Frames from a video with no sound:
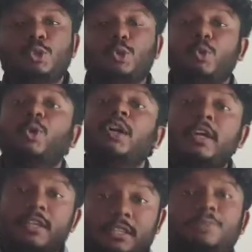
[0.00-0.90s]
you to
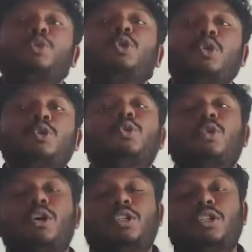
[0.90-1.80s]
support you
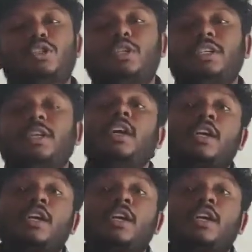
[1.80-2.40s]
throughout your journey,